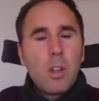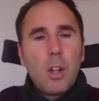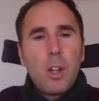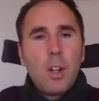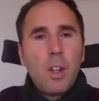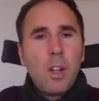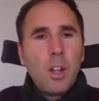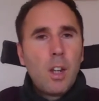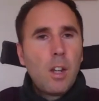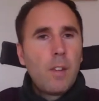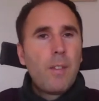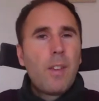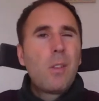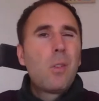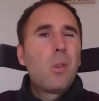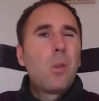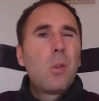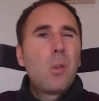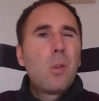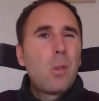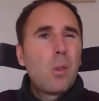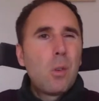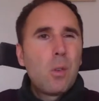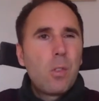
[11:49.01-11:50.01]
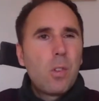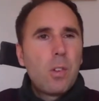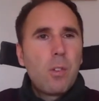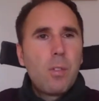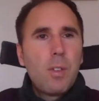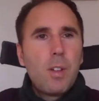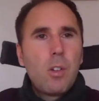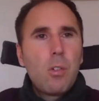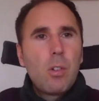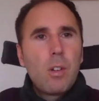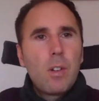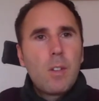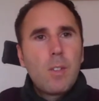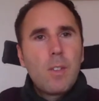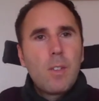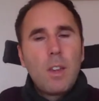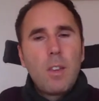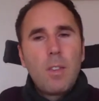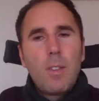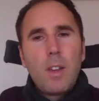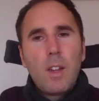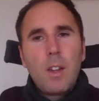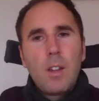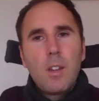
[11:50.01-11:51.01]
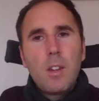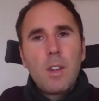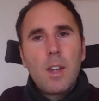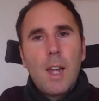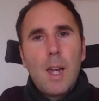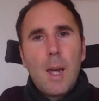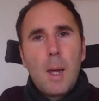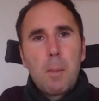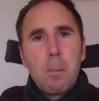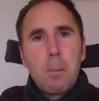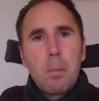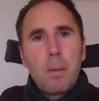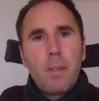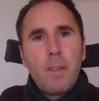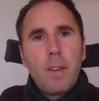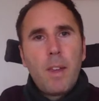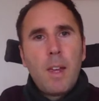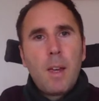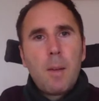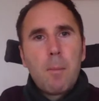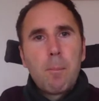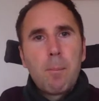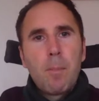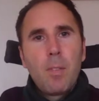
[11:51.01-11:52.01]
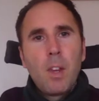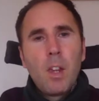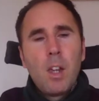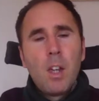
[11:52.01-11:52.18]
So there's all sorts of interesting things that happen there.